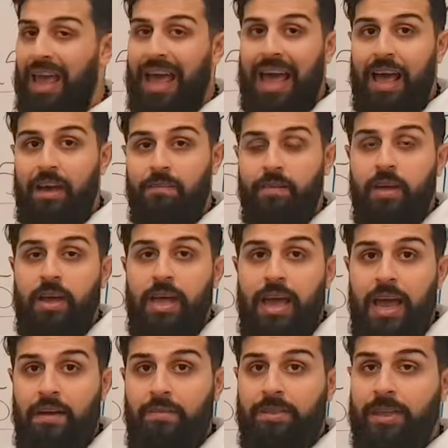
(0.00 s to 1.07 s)
have
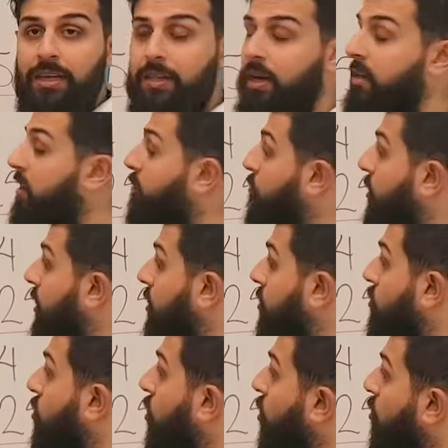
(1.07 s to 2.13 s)
everything lined up, ready to
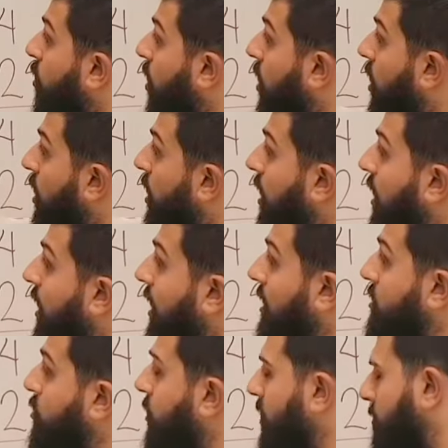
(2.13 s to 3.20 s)
go. Our
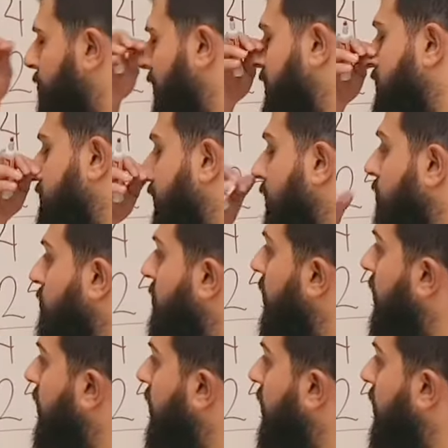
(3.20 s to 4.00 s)
100th place value is